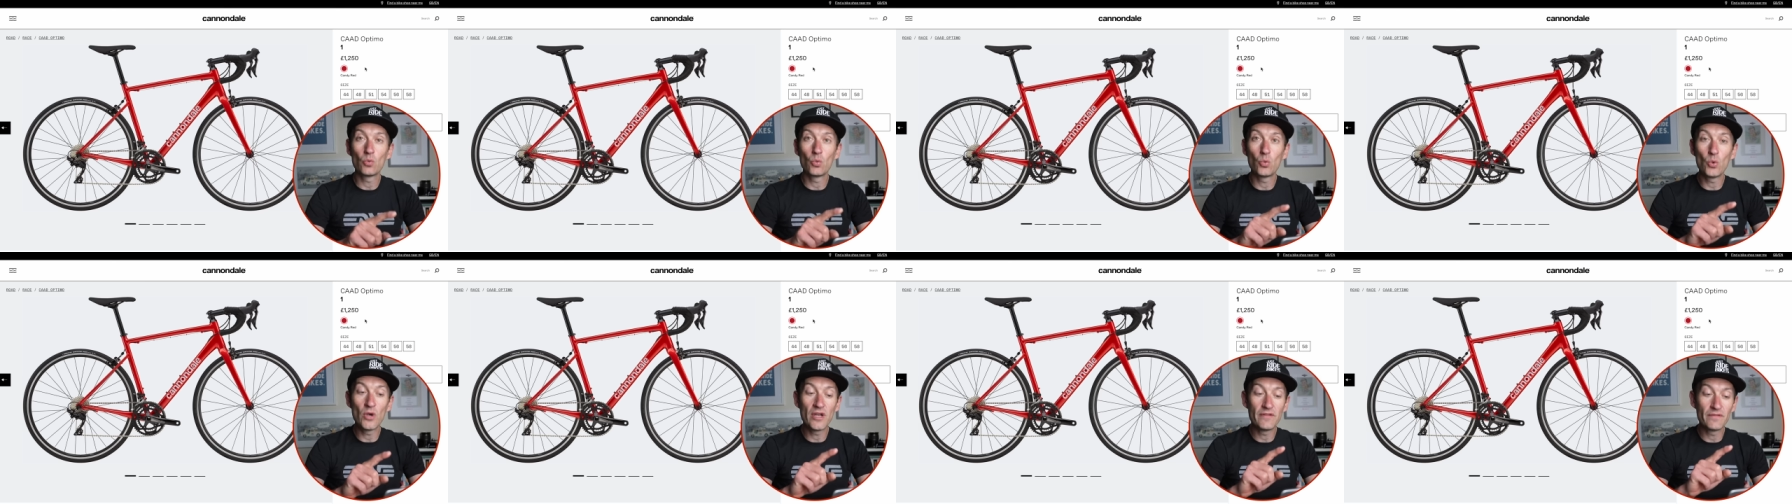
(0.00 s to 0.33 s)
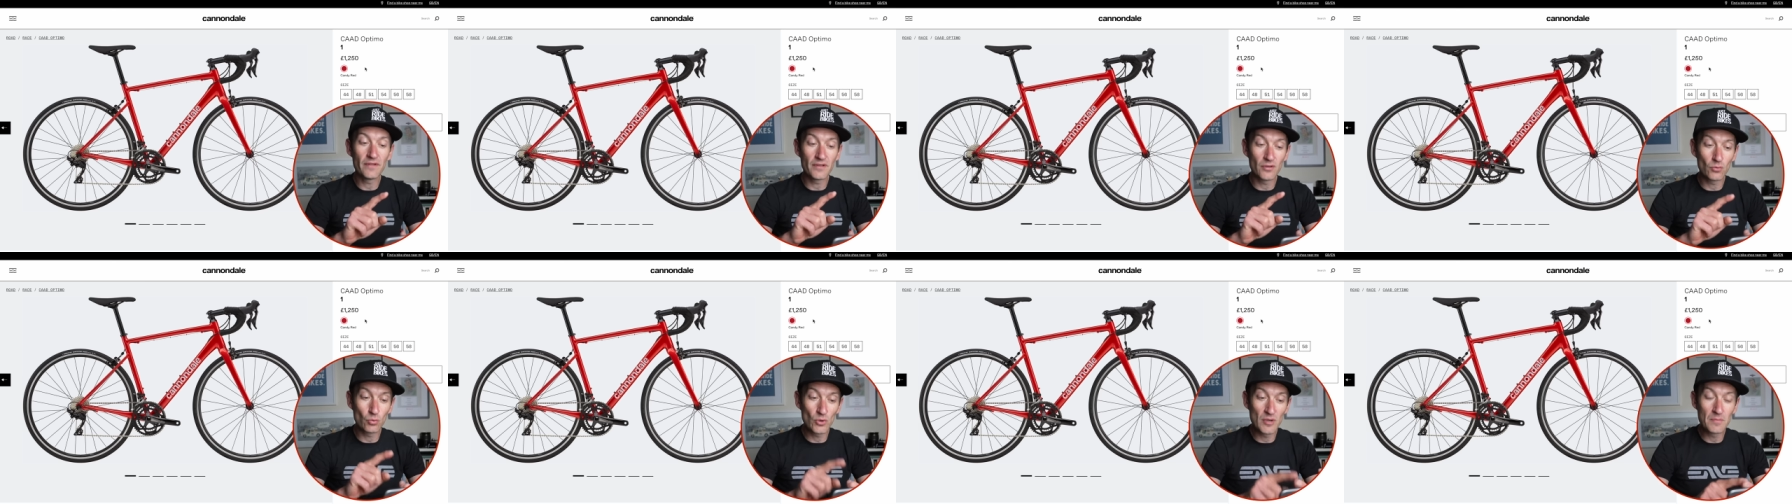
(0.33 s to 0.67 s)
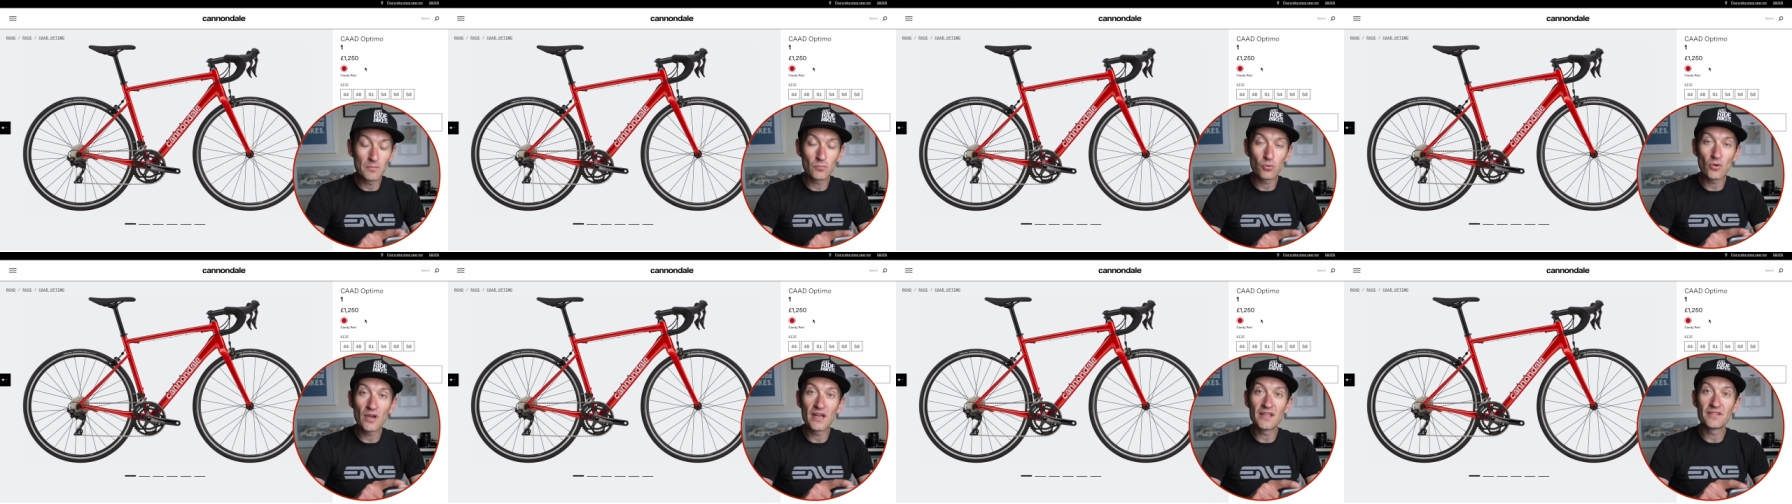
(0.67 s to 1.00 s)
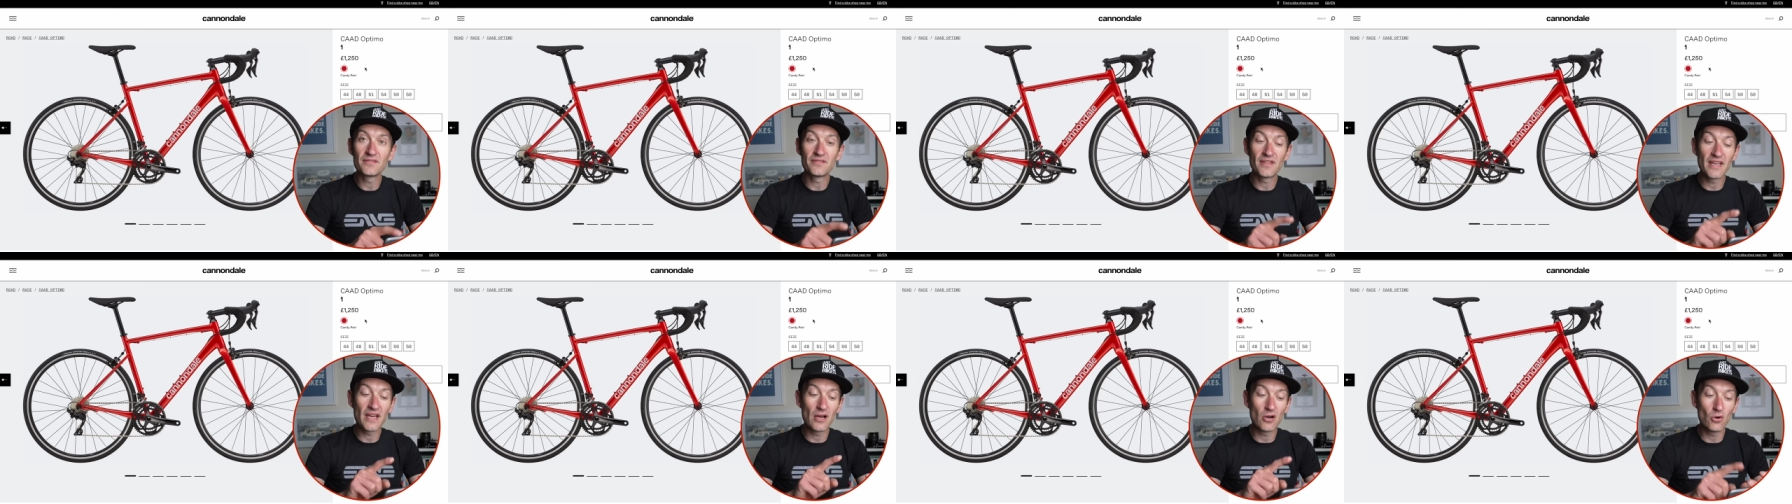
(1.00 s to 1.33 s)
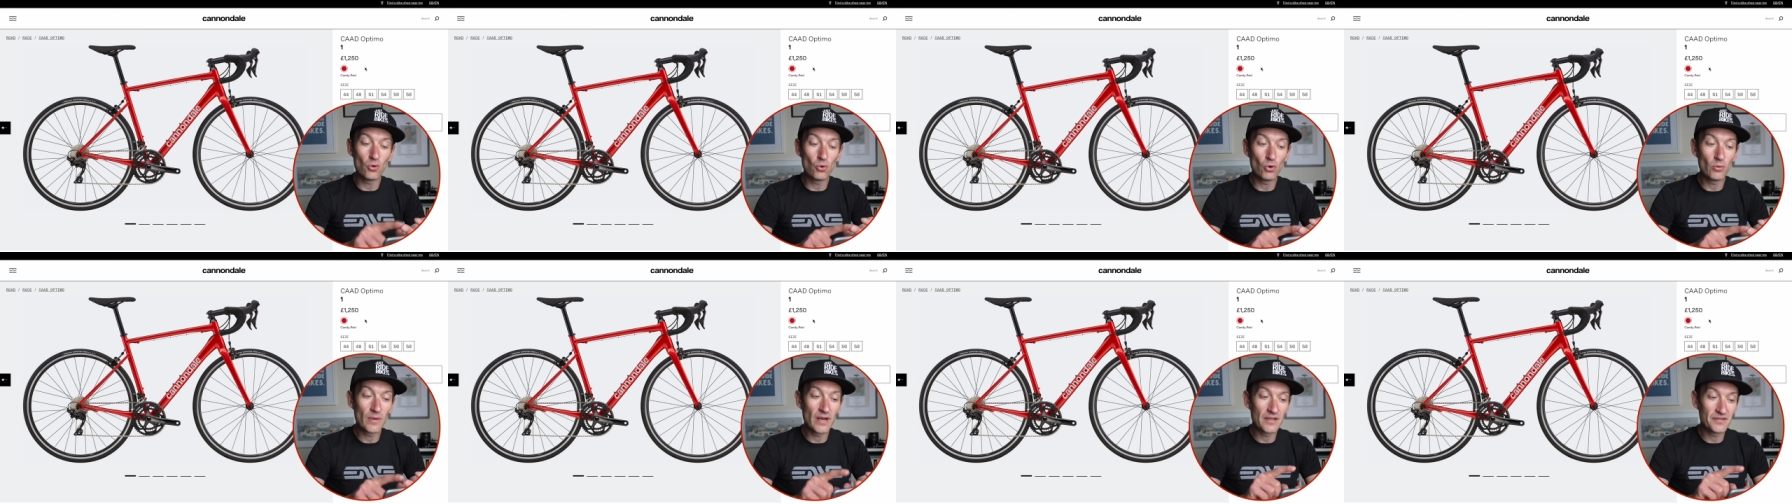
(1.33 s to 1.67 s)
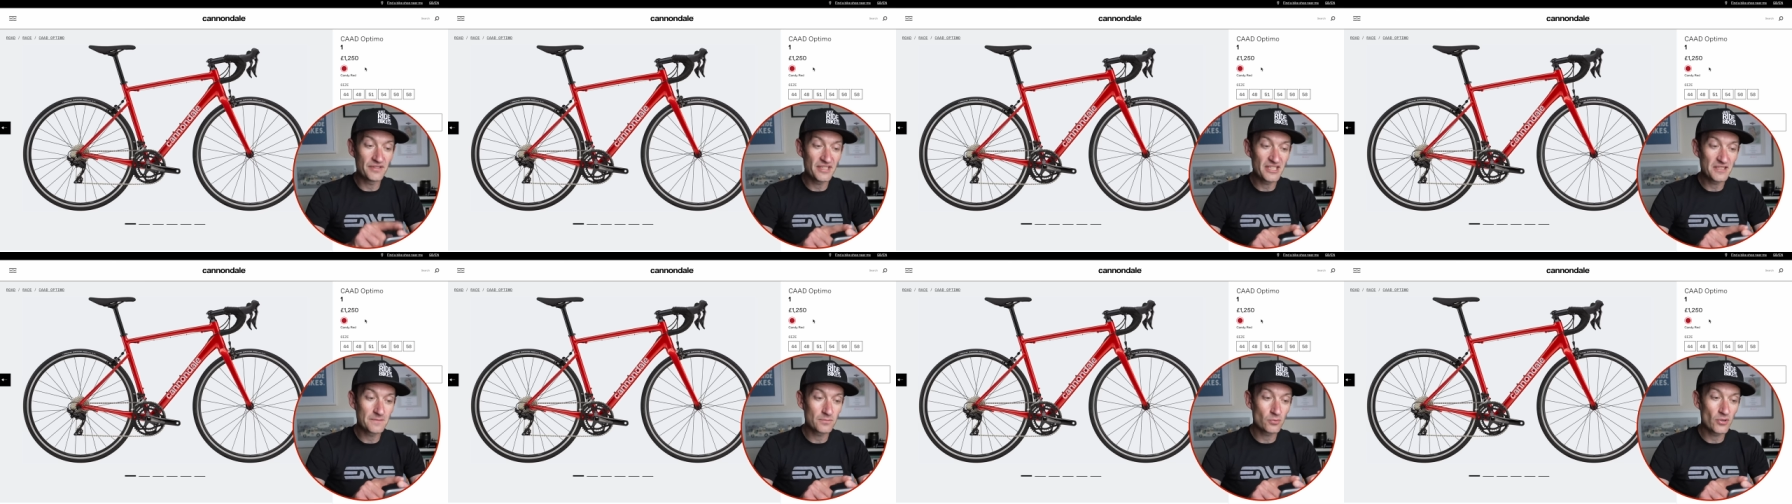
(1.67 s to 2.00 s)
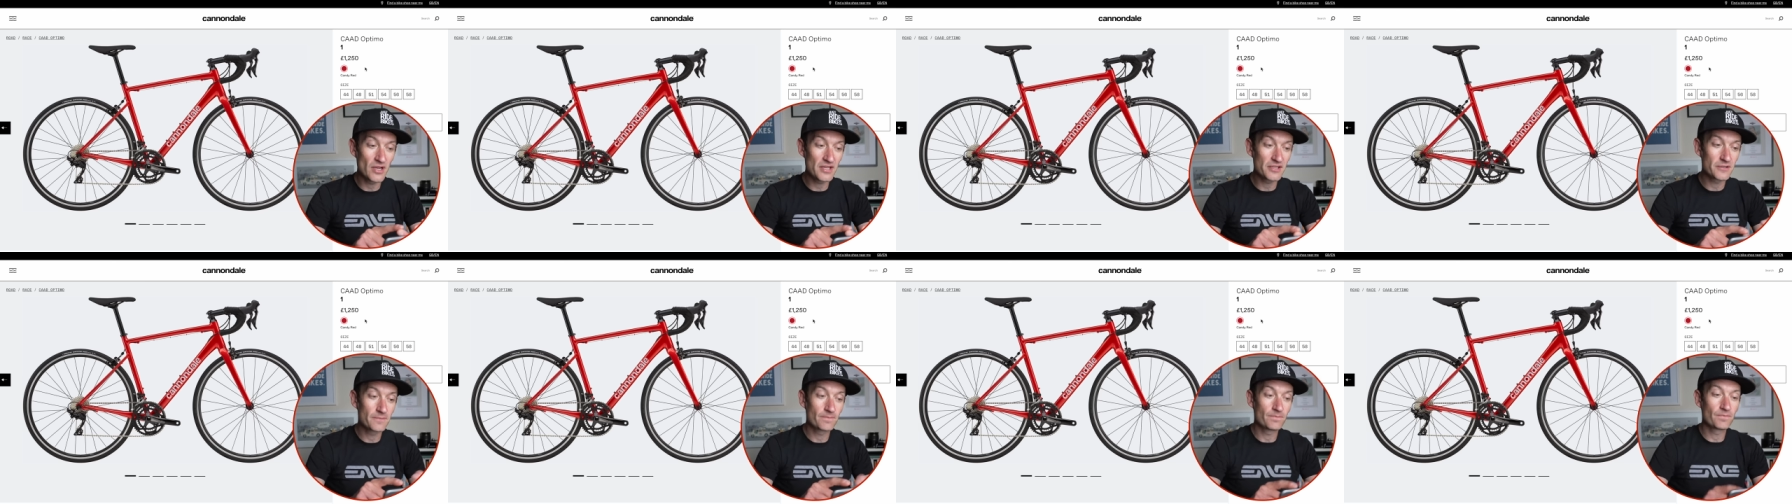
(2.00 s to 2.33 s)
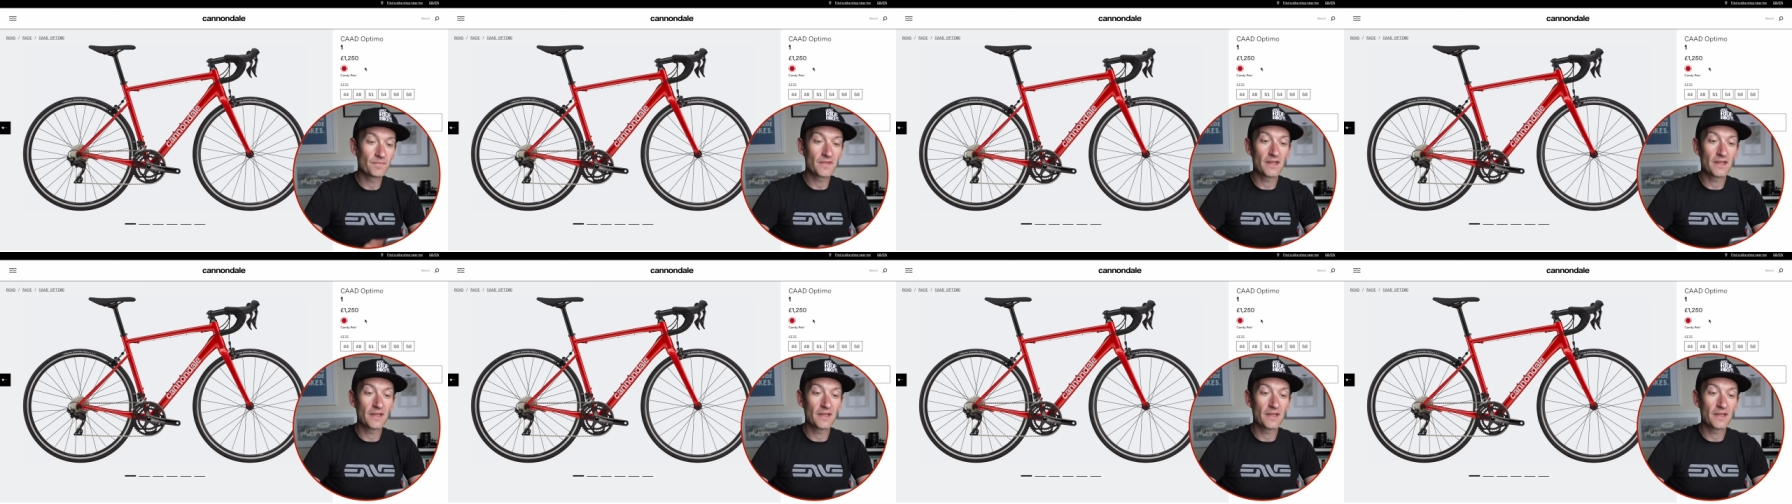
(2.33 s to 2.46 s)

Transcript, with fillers: with rim brakes, they are all about disc brakes.